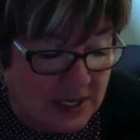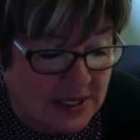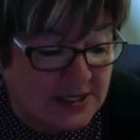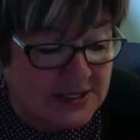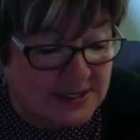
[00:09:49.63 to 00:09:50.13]

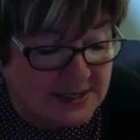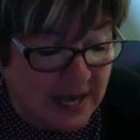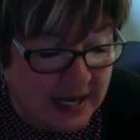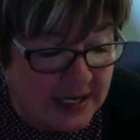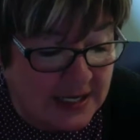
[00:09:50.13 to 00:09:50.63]
in
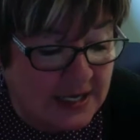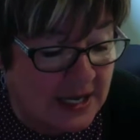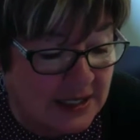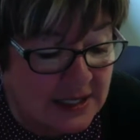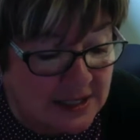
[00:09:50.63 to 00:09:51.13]
designing
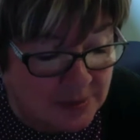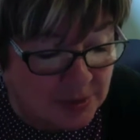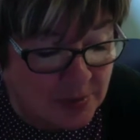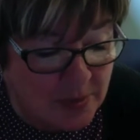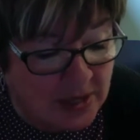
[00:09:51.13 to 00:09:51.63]
and
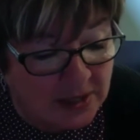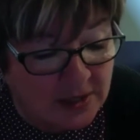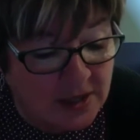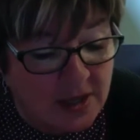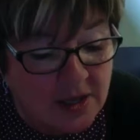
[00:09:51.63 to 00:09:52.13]
implementing